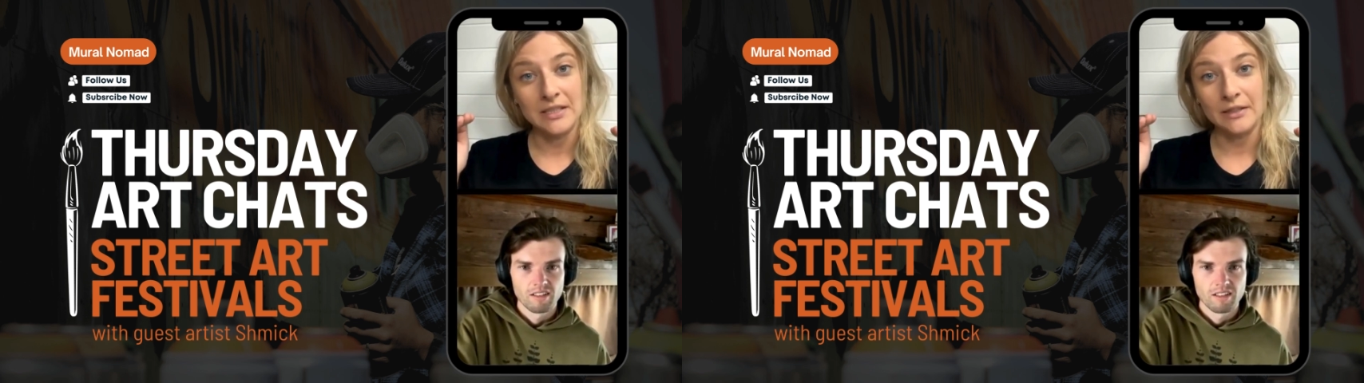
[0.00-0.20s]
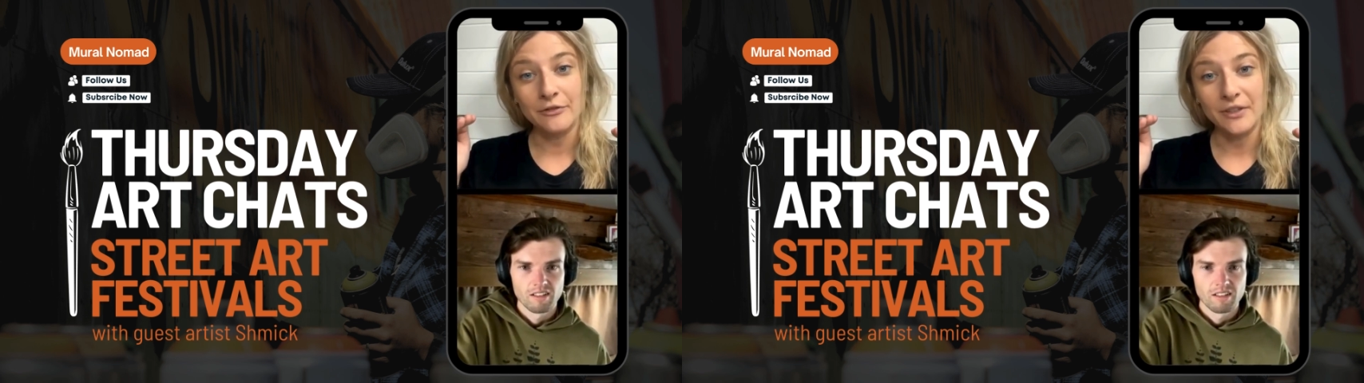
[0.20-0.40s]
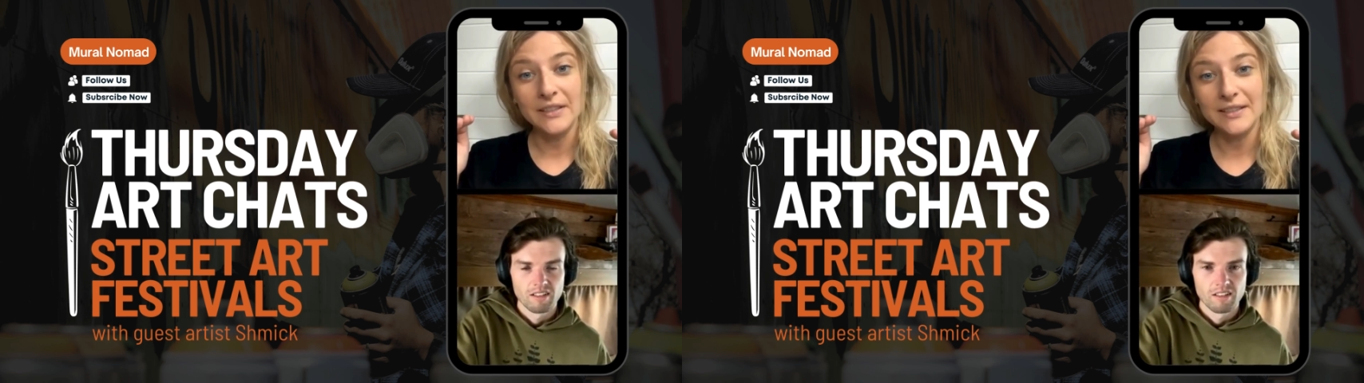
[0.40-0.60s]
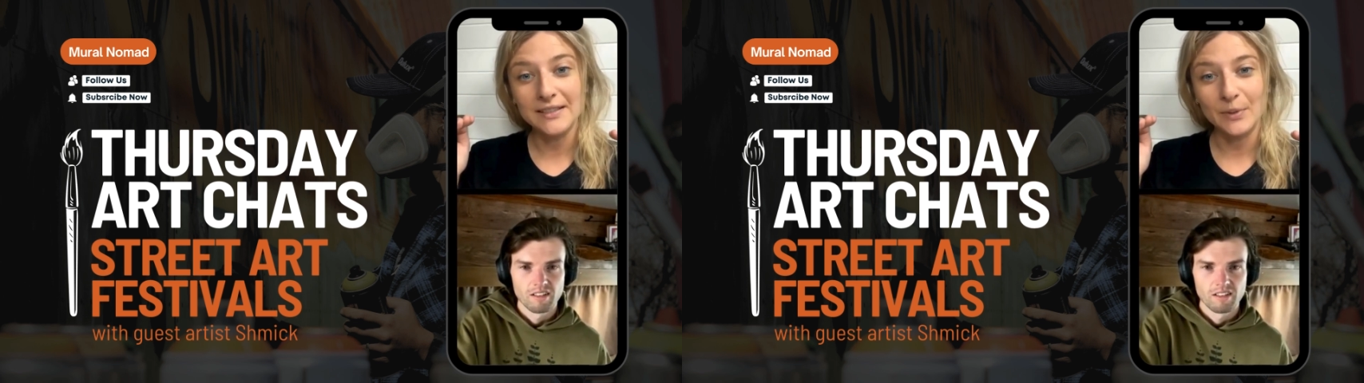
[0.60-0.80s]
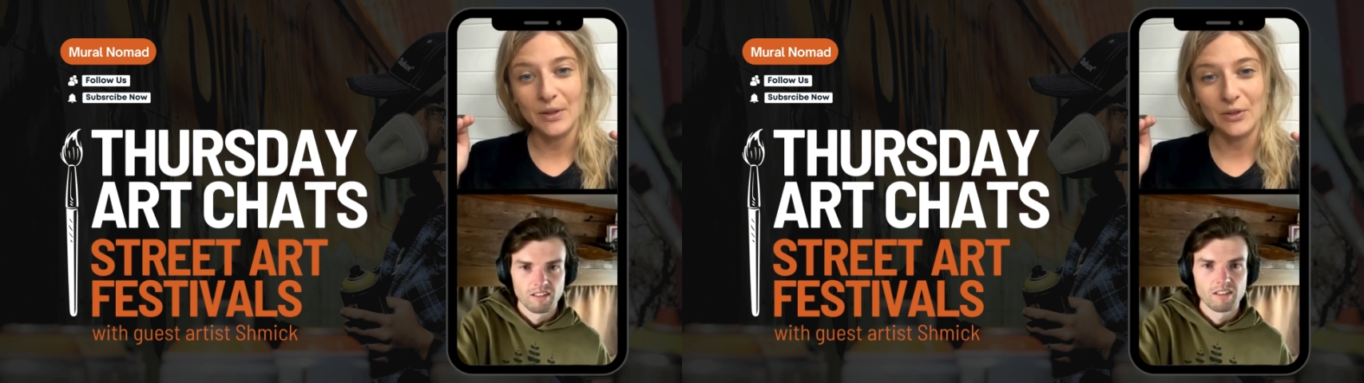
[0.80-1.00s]

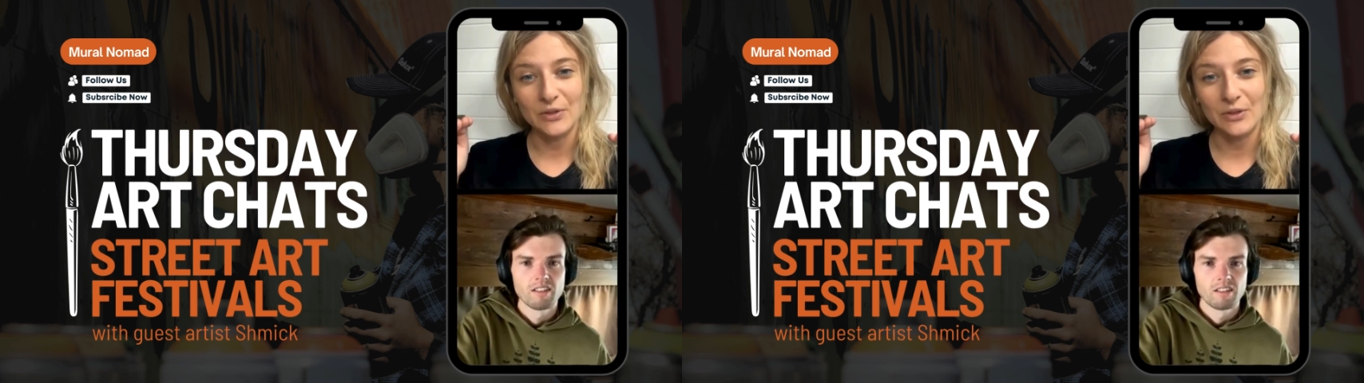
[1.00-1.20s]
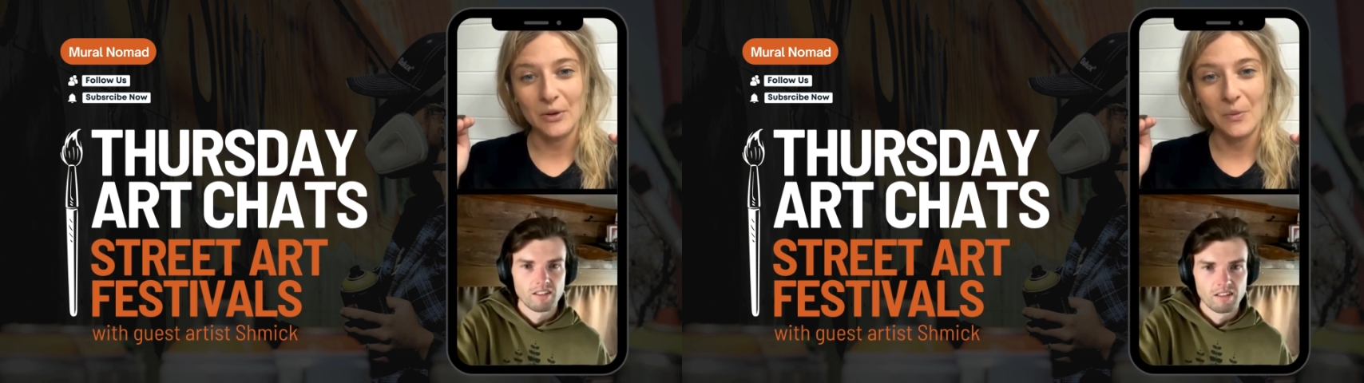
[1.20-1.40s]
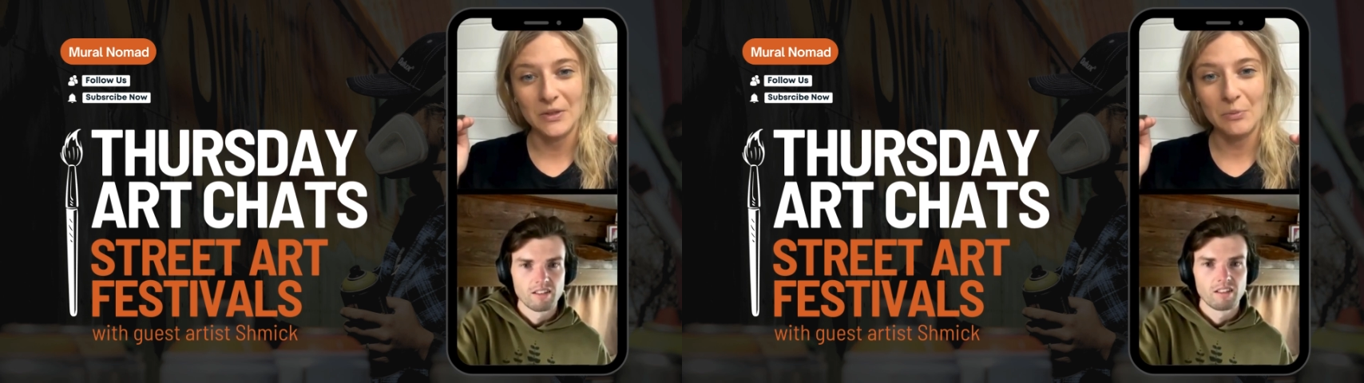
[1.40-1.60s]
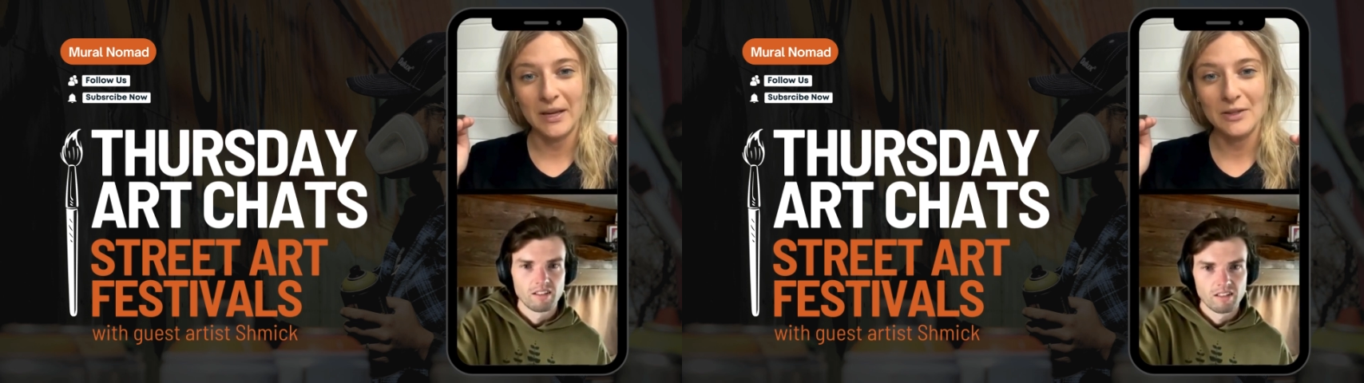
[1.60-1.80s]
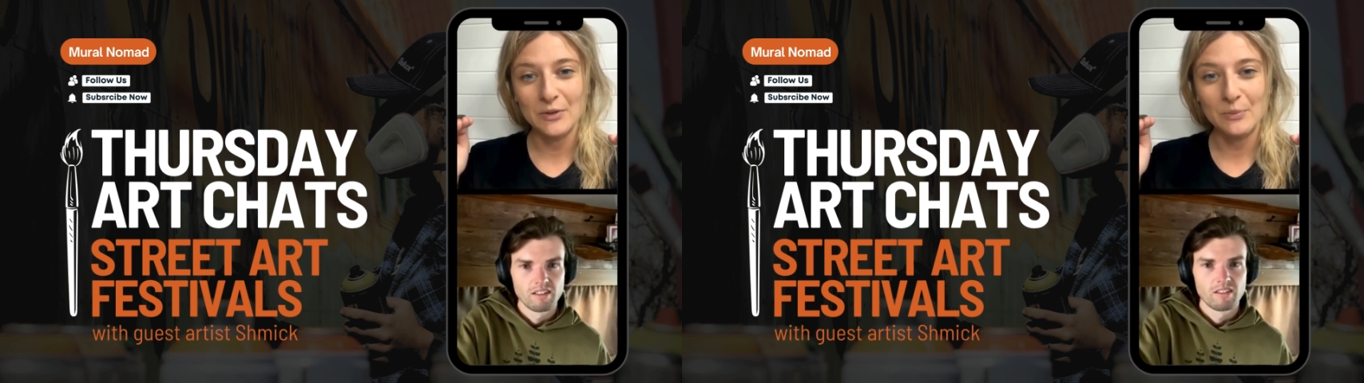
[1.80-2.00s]
Speaker 1: difference because you know when you
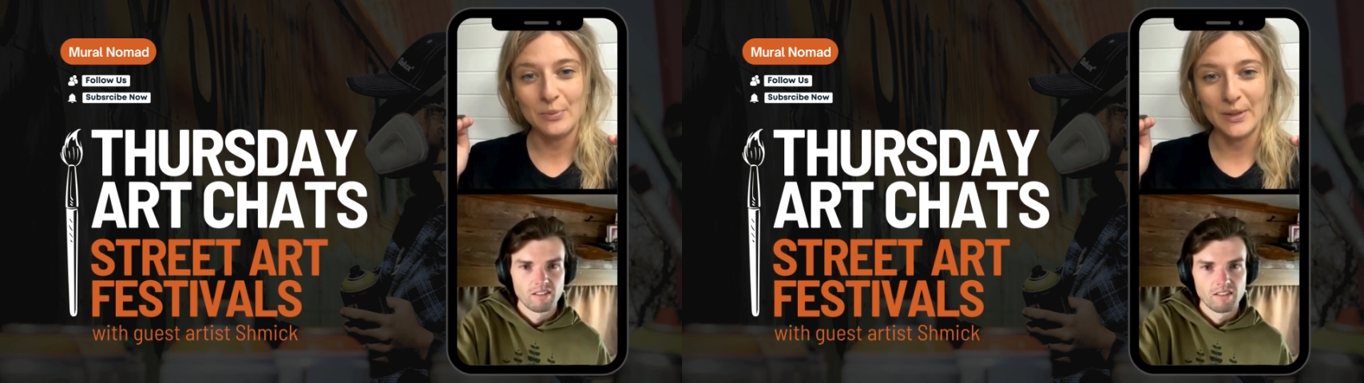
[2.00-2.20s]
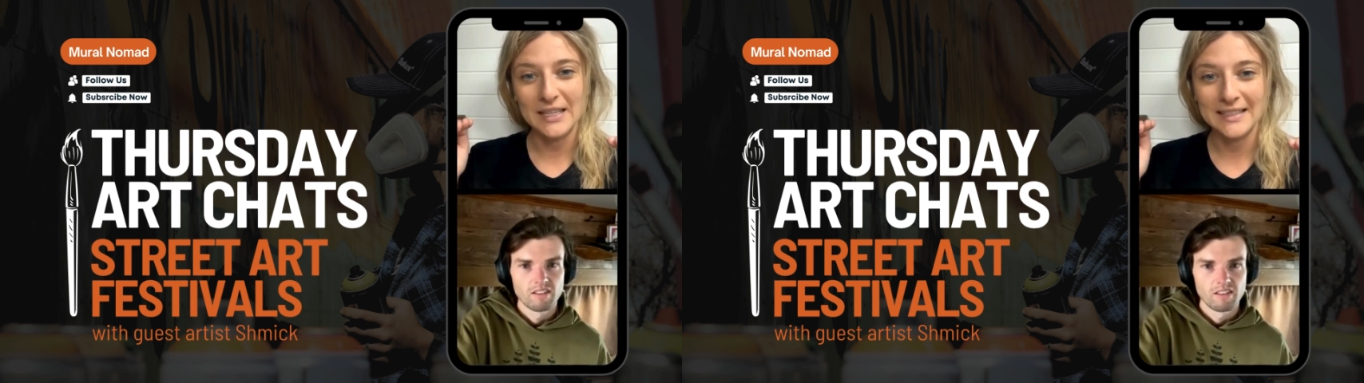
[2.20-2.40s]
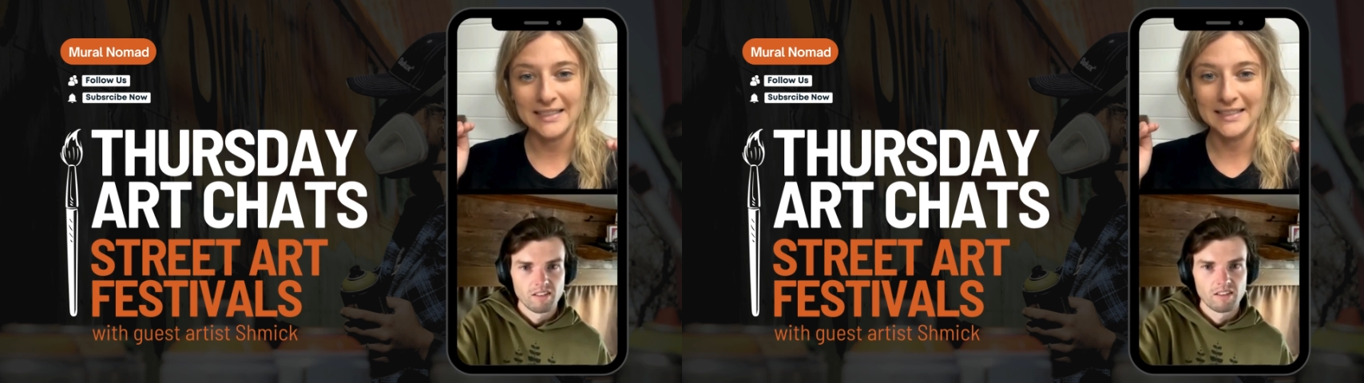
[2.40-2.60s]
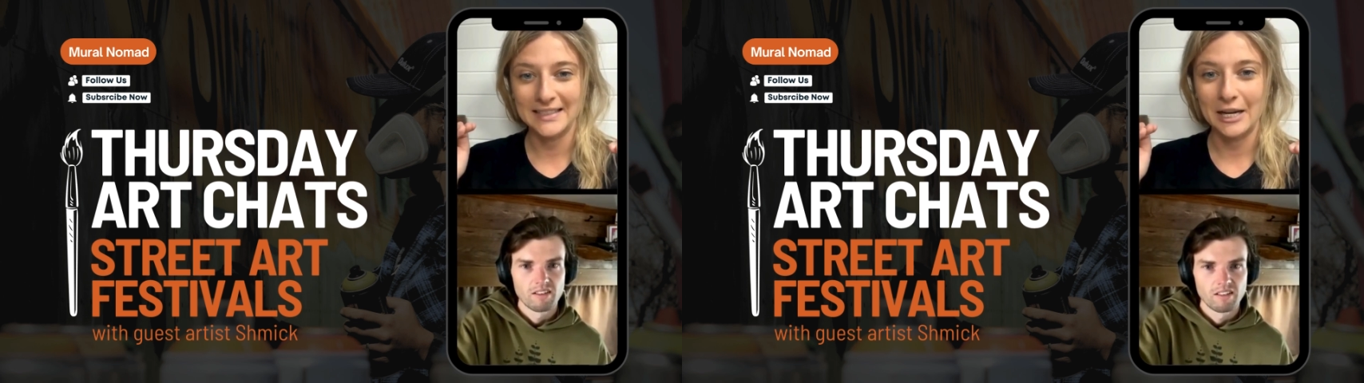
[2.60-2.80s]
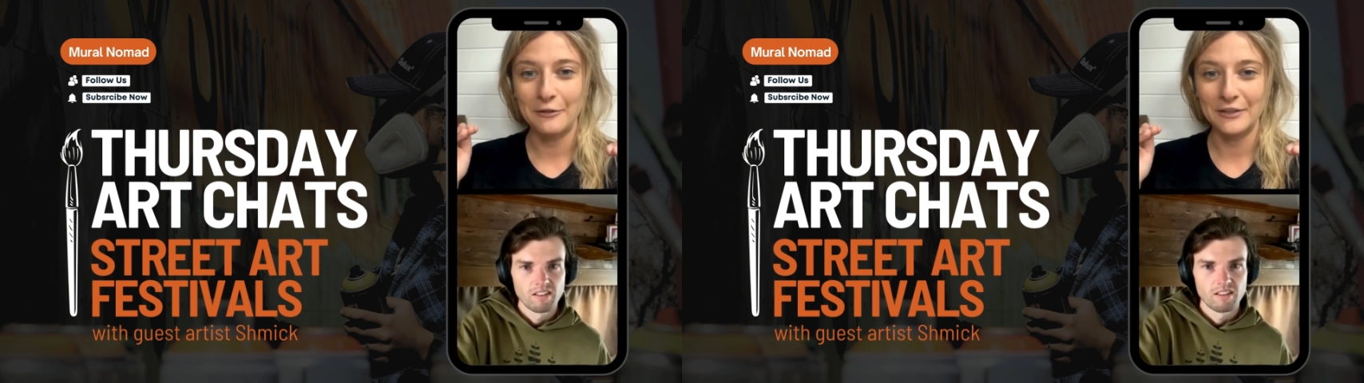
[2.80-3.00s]
paint on bricks and
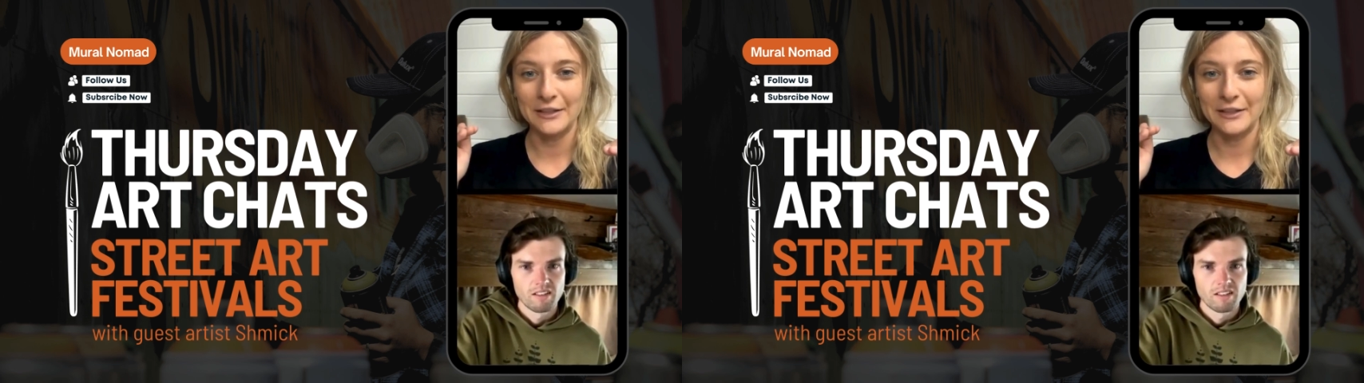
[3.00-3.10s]
stuff, and